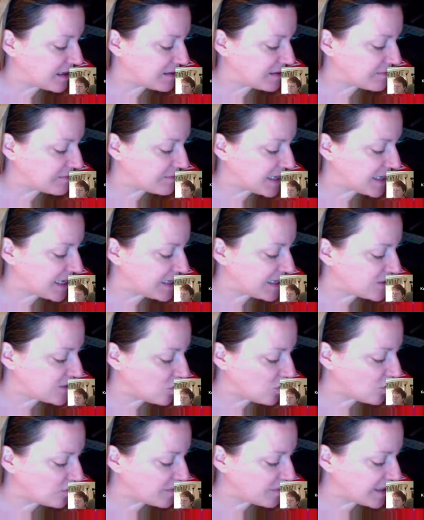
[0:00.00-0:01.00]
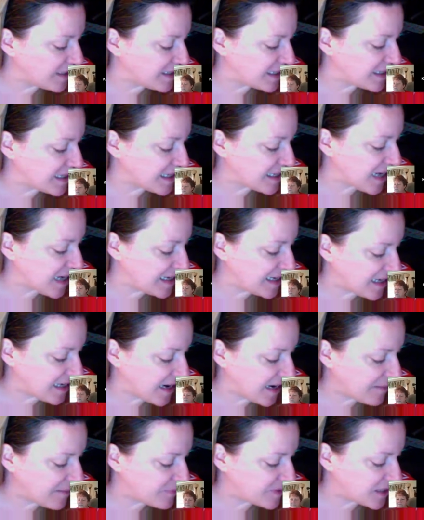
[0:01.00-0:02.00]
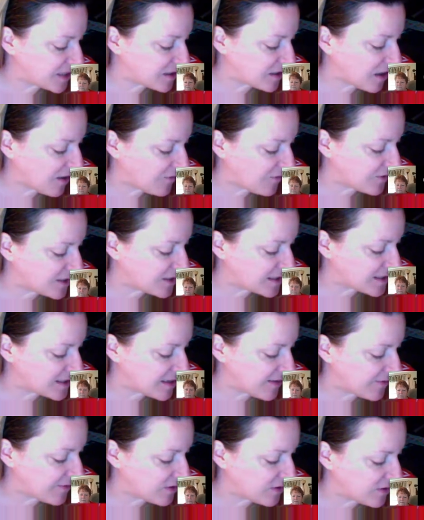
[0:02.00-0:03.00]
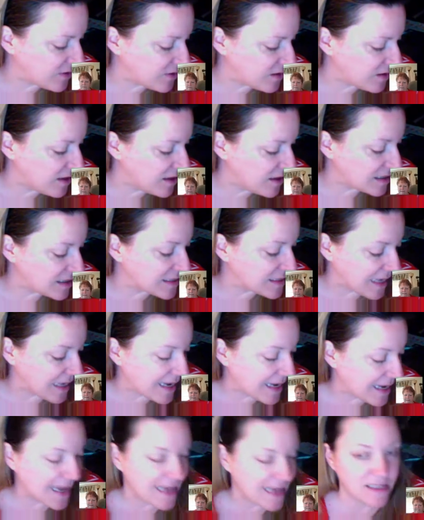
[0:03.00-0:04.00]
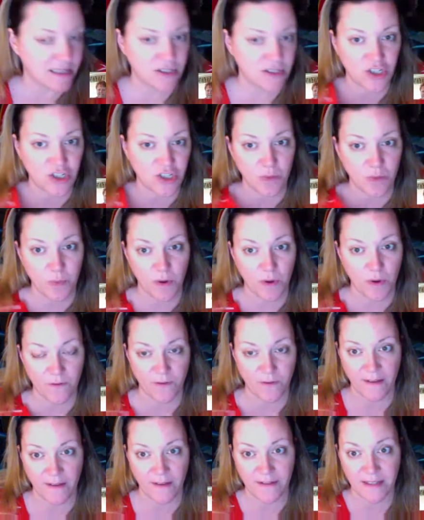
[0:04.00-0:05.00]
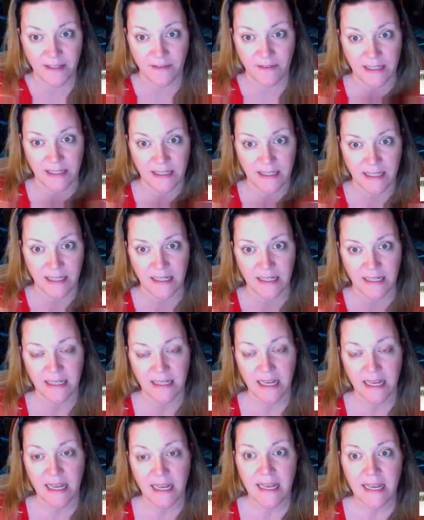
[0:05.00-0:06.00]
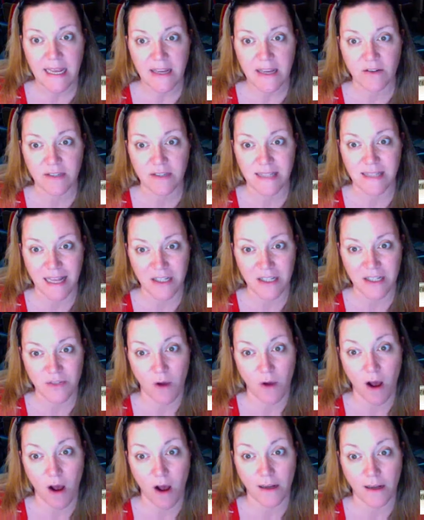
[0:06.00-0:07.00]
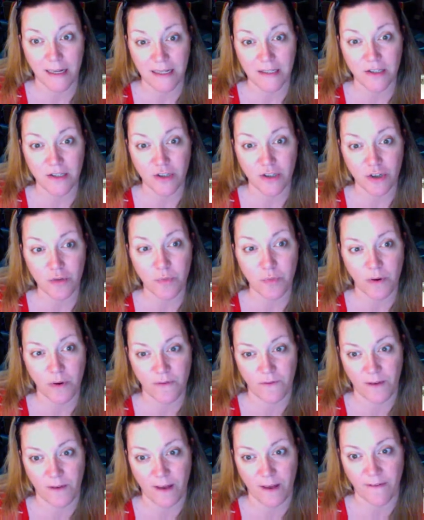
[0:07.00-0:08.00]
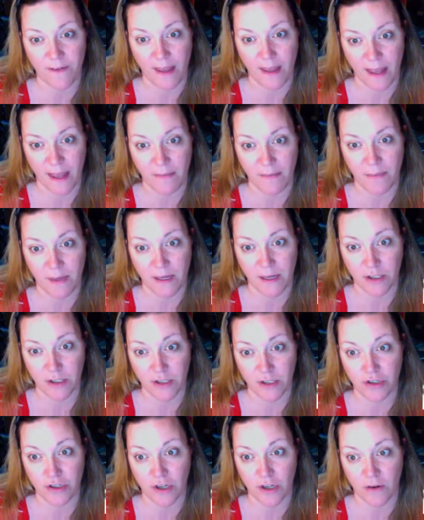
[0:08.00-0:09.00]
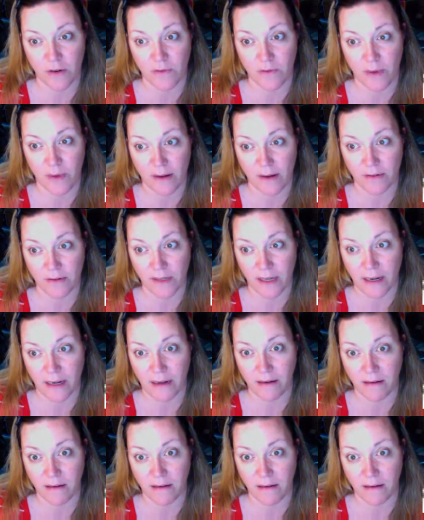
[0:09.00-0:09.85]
he told me that the 99% confidence level, because I had as 2.576, he goes, that's wrong. It's 2.58 because you should have rounded it.